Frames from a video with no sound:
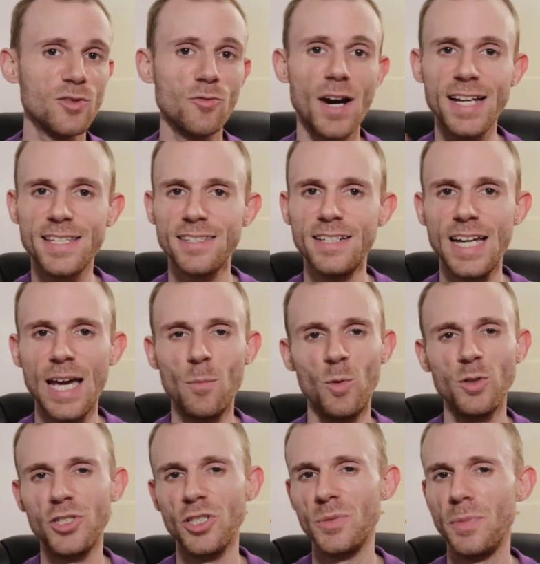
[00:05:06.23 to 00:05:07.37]
greater than M will
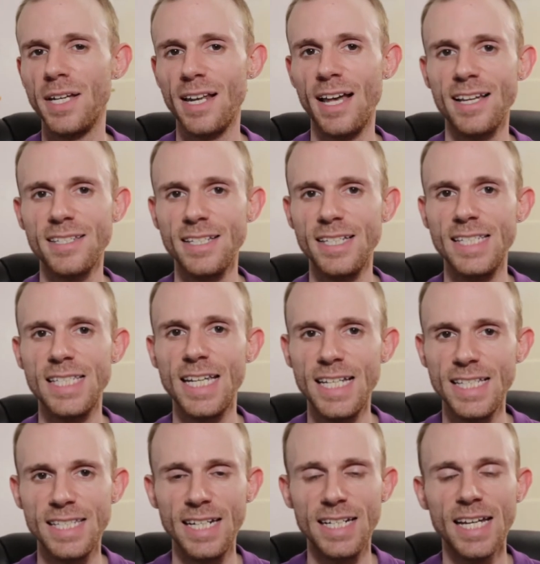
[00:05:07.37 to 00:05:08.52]
just be classed as
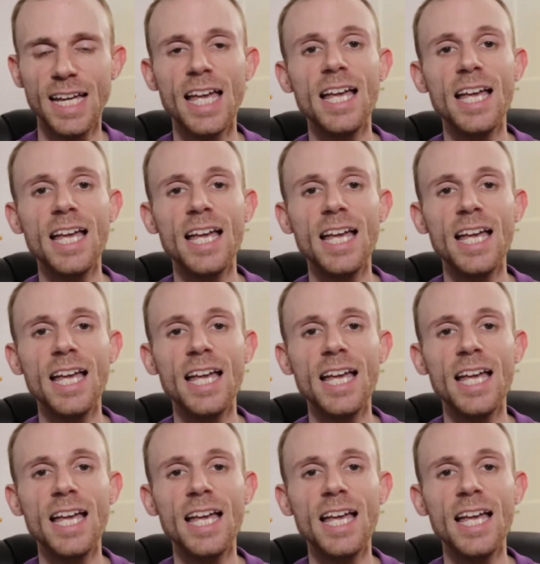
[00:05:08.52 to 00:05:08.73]
tinted.